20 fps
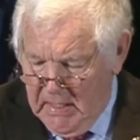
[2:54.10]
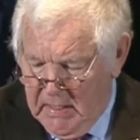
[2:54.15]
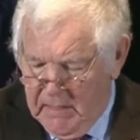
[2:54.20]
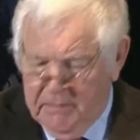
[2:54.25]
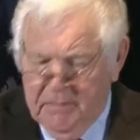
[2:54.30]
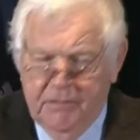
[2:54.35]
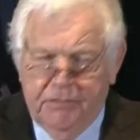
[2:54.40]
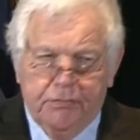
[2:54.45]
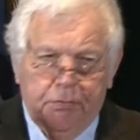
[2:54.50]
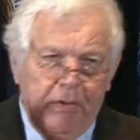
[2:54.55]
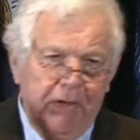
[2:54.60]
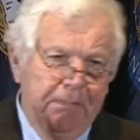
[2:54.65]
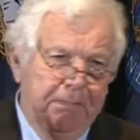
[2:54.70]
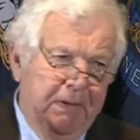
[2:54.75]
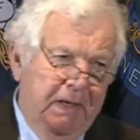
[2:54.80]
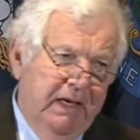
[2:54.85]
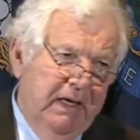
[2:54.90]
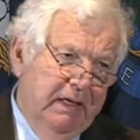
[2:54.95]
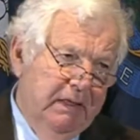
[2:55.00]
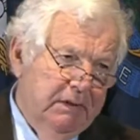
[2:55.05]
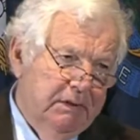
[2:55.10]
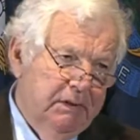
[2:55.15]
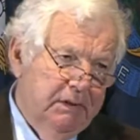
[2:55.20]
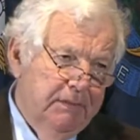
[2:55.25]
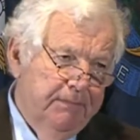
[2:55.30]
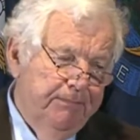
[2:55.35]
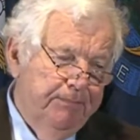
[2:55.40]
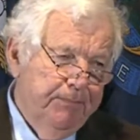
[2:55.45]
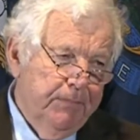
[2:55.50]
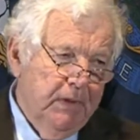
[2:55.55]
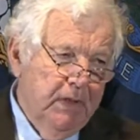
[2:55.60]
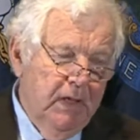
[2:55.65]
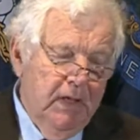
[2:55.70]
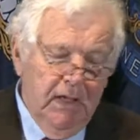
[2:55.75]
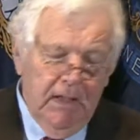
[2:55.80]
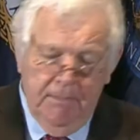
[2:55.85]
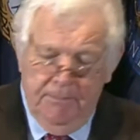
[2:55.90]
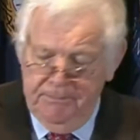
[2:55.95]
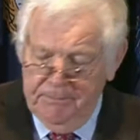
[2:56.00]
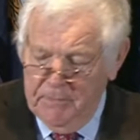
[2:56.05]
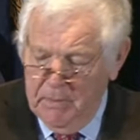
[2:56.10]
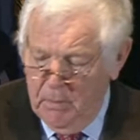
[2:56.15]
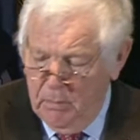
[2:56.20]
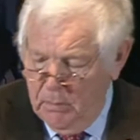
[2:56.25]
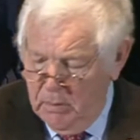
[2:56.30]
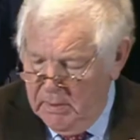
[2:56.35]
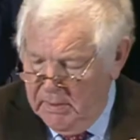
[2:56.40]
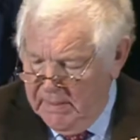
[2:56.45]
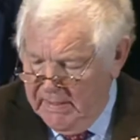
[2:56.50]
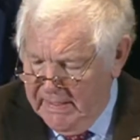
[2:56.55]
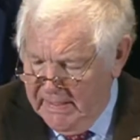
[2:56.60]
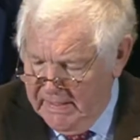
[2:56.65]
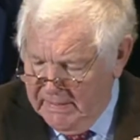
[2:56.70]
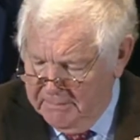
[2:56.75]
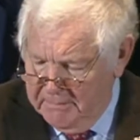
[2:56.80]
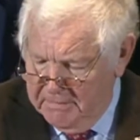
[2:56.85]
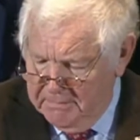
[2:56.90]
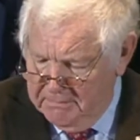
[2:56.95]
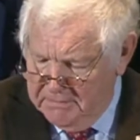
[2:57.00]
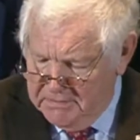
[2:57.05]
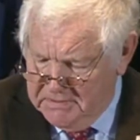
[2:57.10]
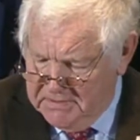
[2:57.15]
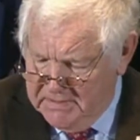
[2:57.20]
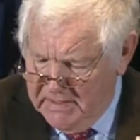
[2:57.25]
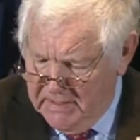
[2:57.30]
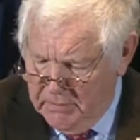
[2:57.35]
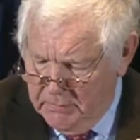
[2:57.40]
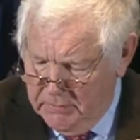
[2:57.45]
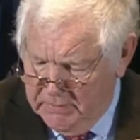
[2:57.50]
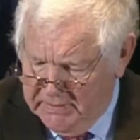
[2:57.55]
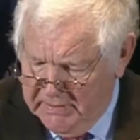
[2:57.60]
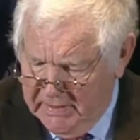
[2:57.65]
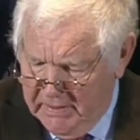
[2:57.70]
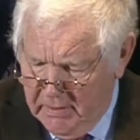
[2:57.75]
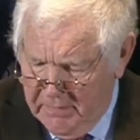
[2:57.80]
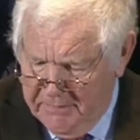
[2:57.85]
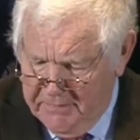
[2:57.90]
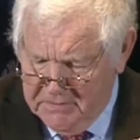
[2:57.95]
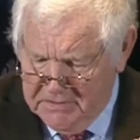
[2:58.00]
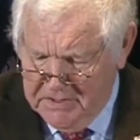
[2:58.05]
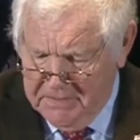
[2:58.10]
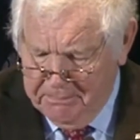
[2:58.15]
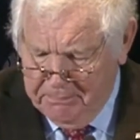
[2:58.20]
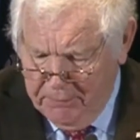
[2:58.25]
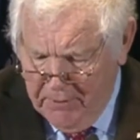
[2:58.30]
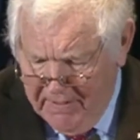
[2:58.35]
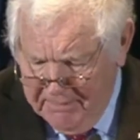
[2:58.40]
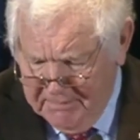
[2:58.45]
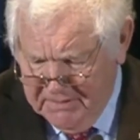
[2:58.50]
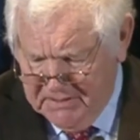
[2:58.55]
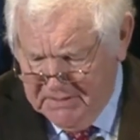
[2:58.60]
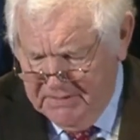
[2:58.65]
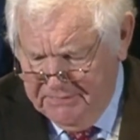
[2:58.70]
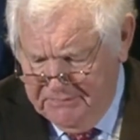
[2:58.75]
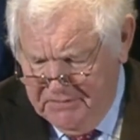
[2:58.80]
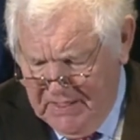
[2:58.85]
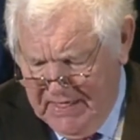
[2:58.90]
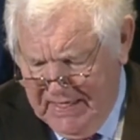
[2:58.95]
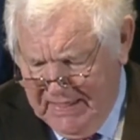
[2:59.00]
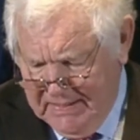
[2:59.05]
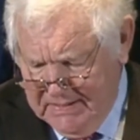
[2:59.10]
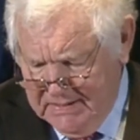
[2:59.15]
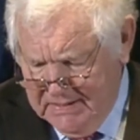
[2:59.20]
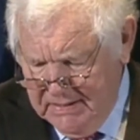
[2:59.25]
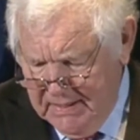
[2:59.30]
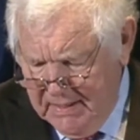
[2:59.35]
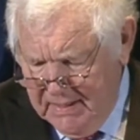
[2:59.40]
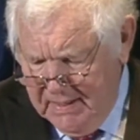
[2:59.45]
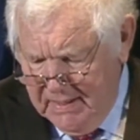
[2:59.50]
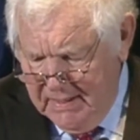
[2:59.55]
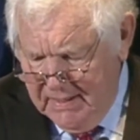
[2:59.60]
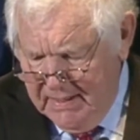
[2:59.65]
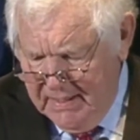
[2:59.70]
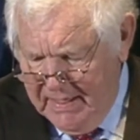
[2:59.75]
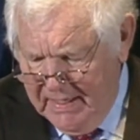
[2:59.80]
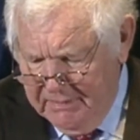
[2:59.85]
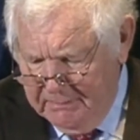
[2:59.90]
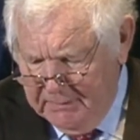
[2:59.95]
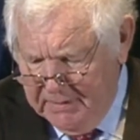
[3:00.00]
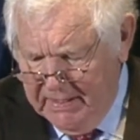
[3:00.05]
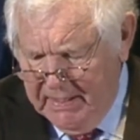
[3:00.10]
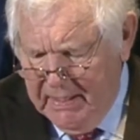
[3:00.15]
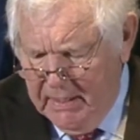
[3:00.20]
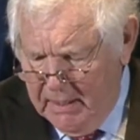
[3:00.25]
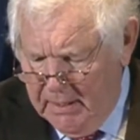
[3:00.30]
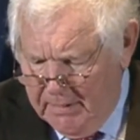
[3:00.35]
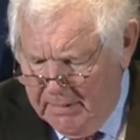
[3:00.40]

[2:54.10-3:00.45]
The 3 Ps, and let me tell you what they are. There's the premise of Janus, namely,